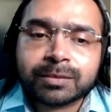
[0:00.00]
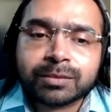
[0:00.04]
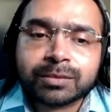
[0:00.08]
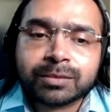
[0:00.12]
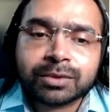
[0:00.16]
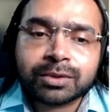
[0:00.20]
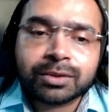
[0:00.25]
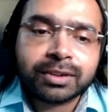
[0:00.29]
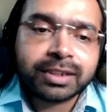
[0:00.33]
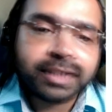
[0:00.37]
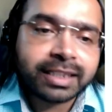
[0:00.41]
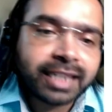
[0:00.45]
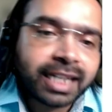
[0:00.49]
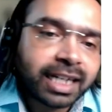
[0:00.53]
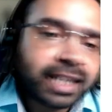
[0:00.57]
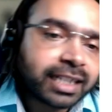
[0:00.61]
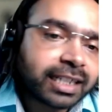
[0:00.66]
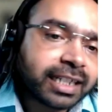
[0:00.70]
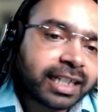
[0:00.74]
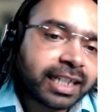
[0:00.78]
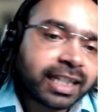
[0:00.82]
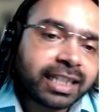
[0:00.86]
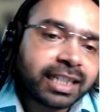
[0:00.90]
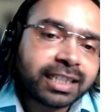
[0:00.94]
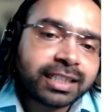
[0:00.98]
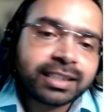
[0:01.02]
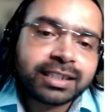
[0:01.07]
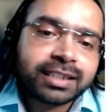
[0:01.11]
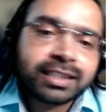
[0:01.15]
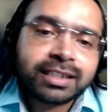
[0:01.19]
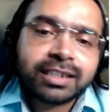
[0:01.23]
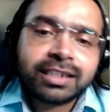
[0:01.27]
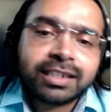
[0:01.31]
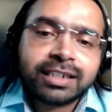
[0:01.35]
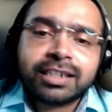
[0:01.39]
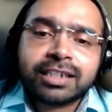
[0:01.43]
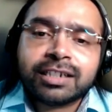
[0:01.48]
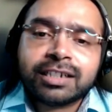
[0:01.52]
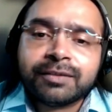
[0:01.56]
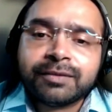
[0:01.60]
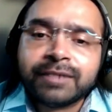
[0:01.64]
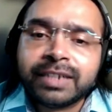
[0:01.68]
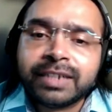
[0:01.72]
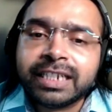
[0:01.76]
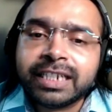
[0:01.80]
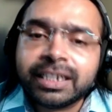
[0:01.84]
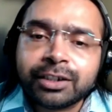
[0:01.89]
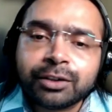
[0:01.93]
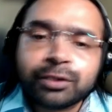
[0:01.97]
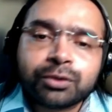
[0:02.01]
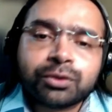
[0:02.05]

So in that case, we need